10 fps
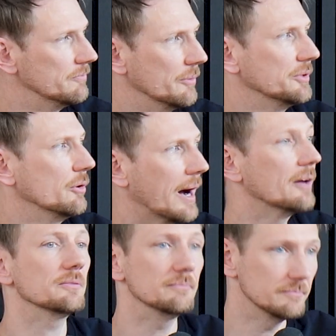they would go
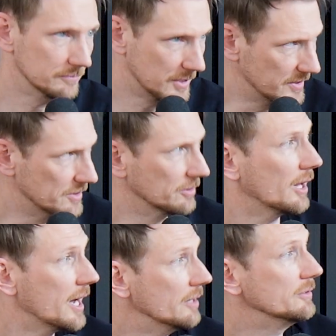out to these little
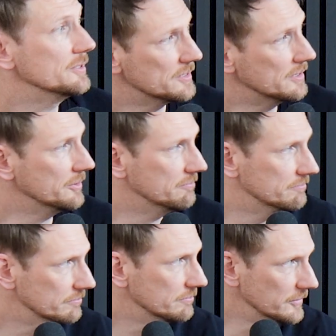islands, and he would,
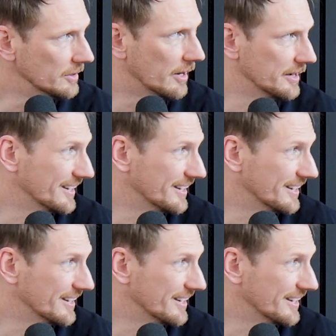had a